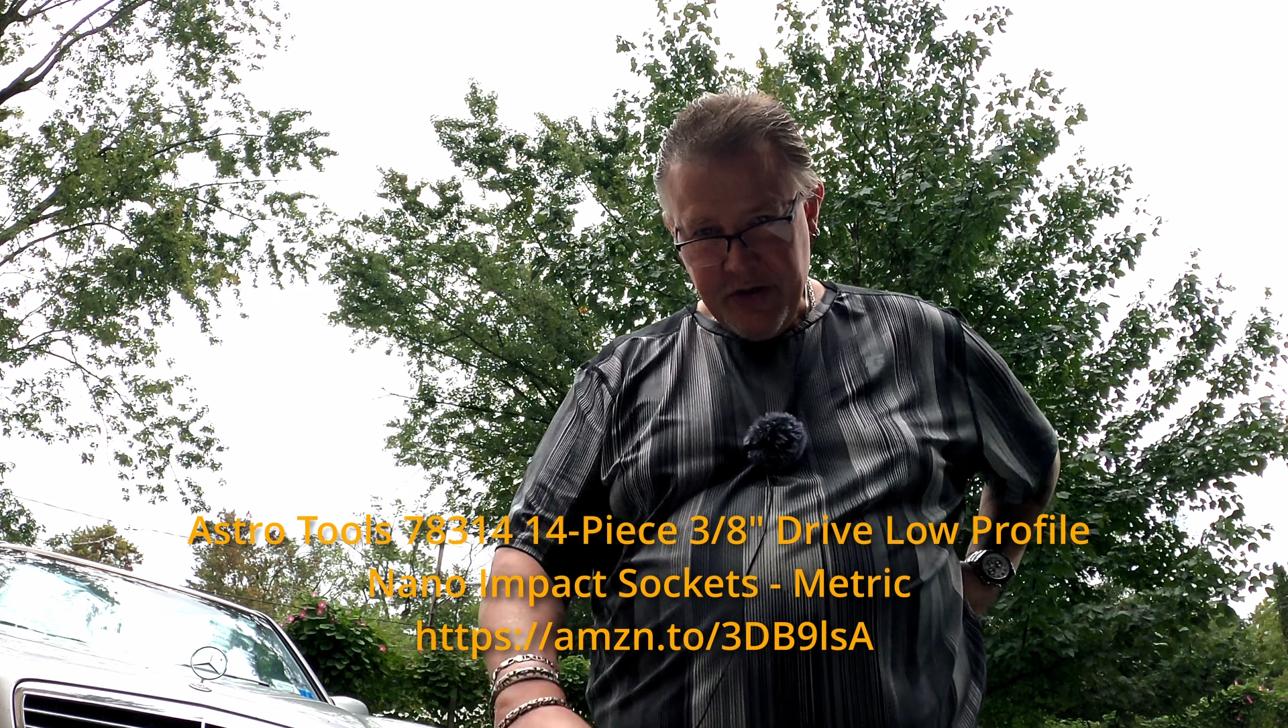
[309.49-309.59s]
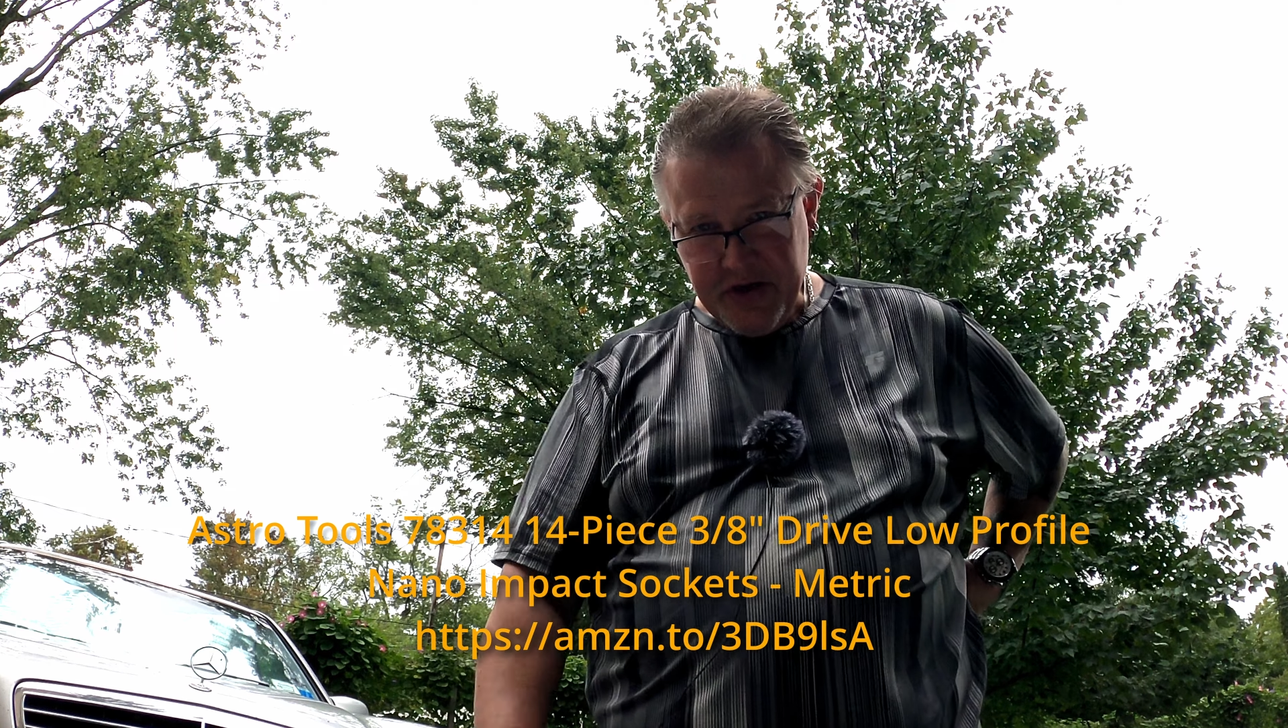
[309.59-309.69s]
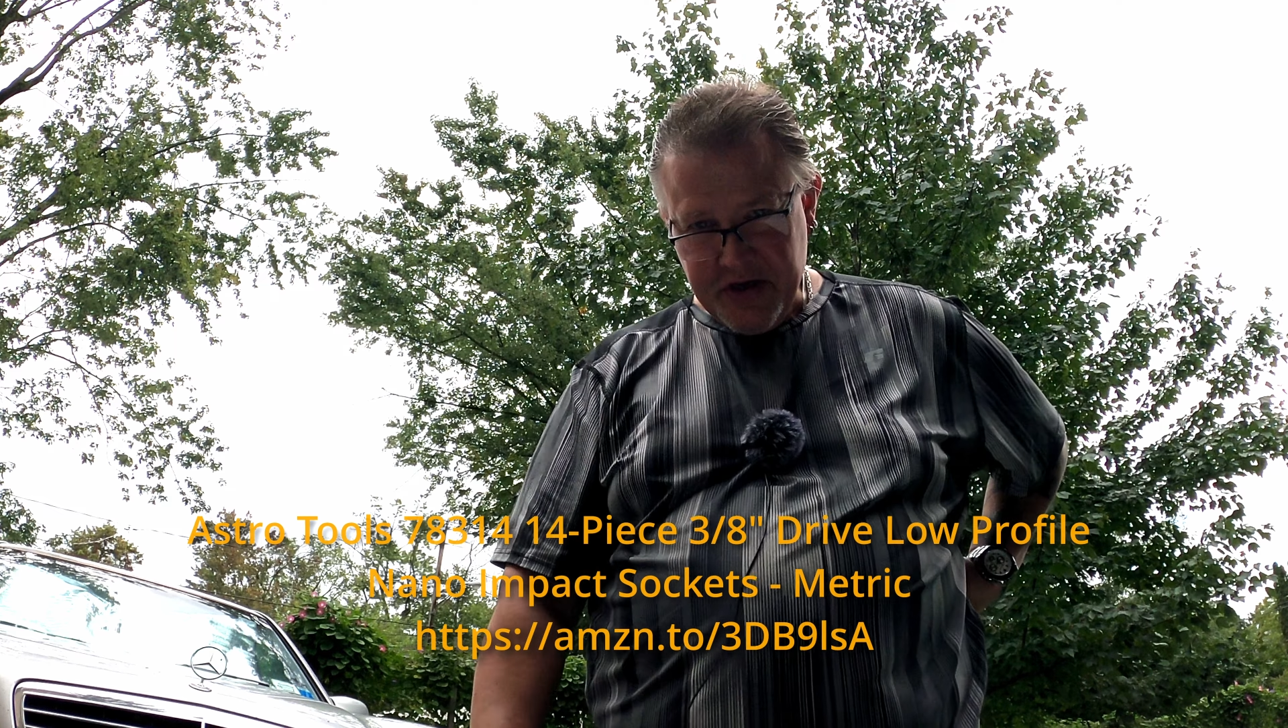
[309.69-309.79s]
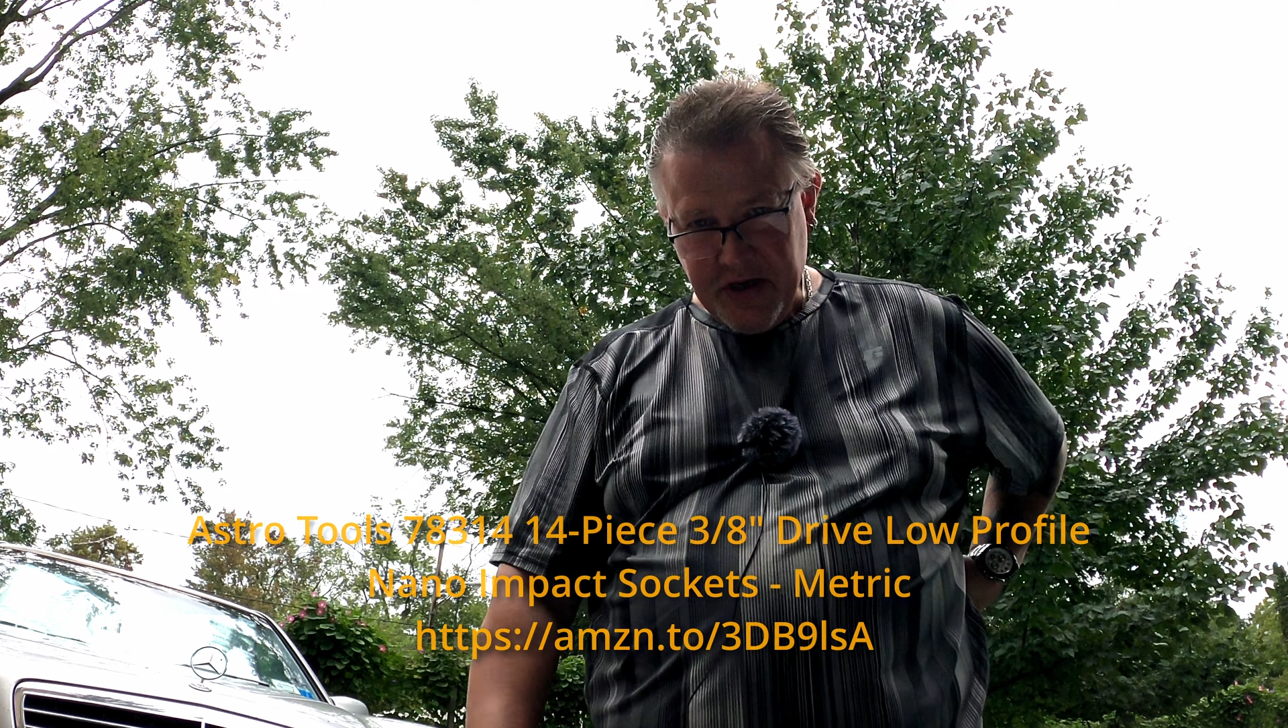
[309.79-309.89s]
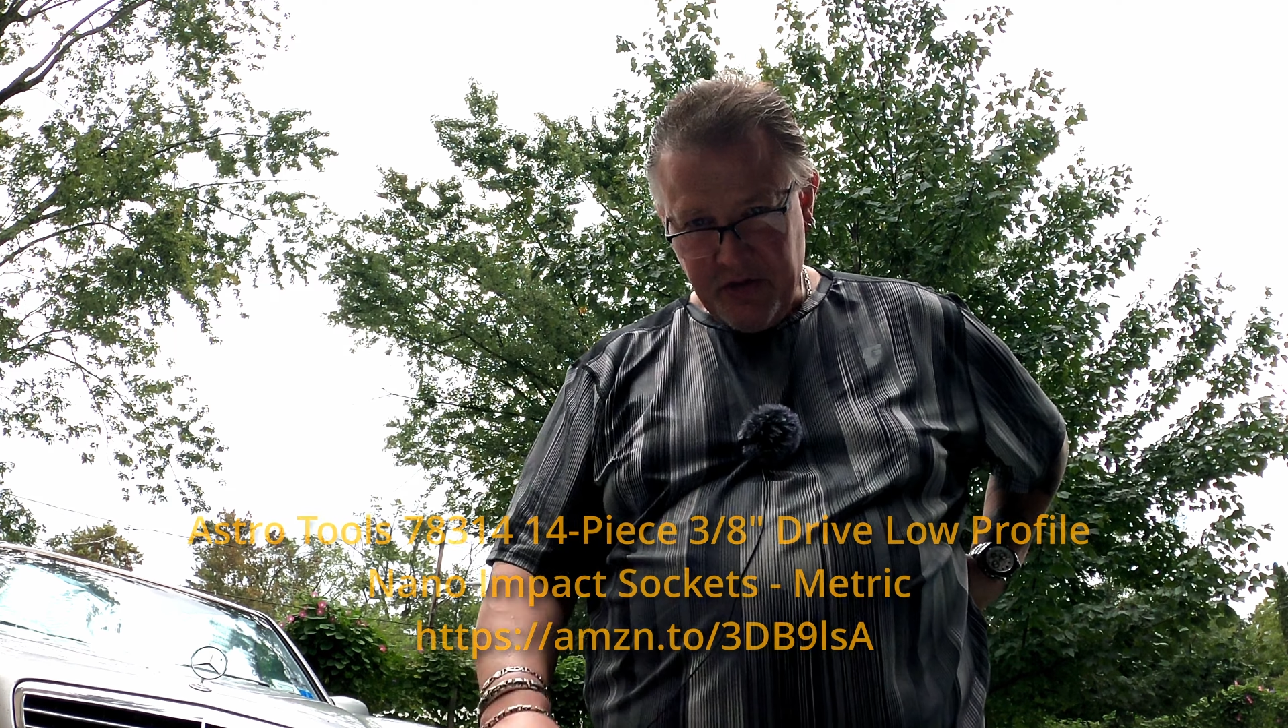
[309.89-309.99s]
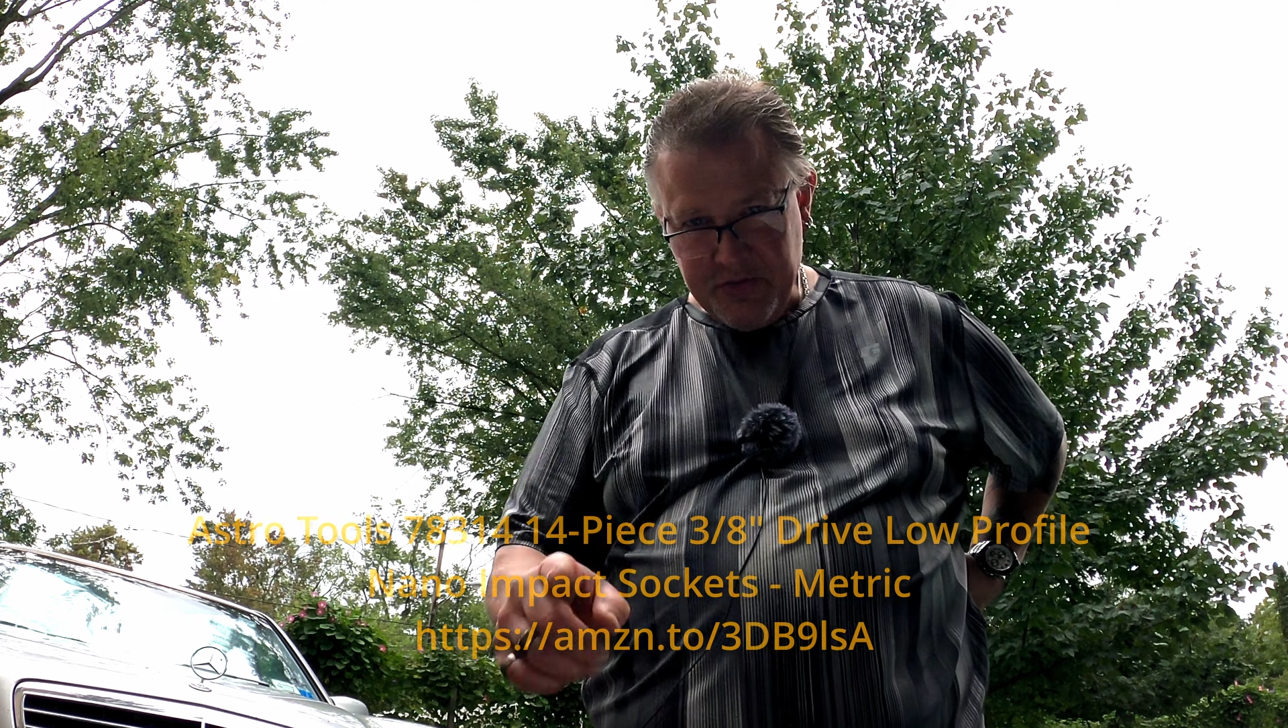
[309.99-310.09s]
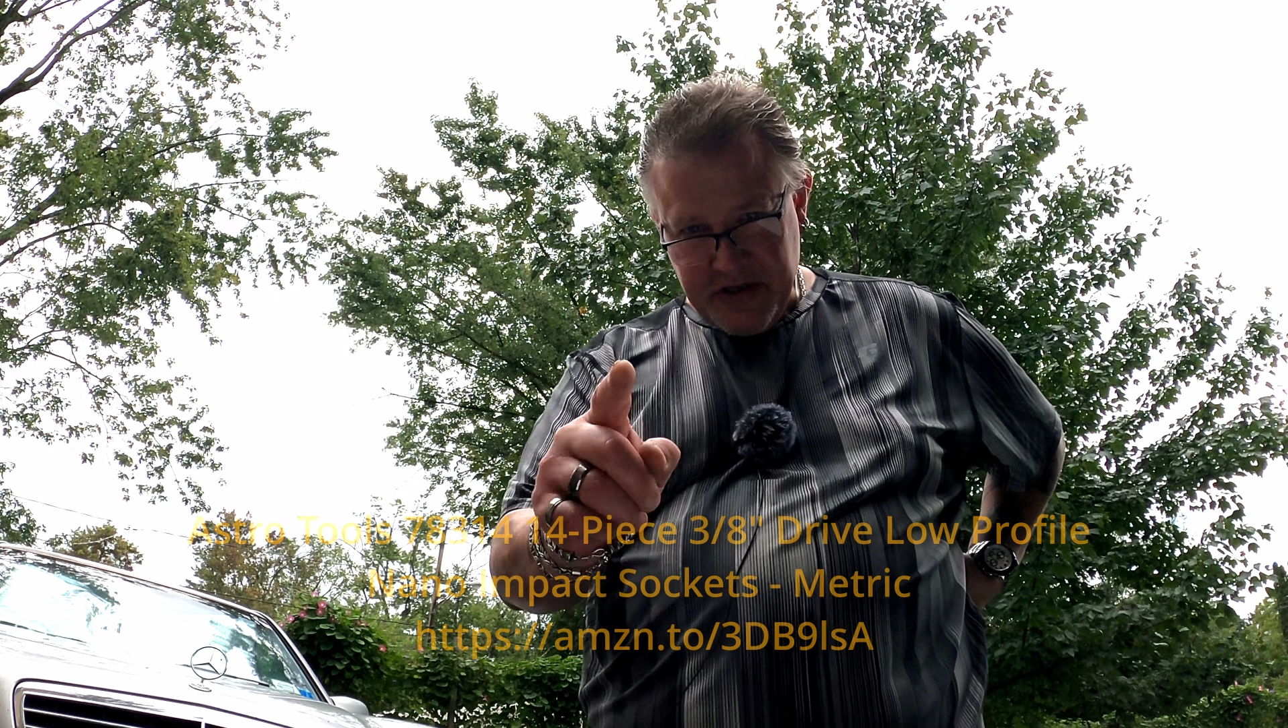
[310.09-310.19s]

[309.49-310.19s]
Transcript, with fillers: of yourselves,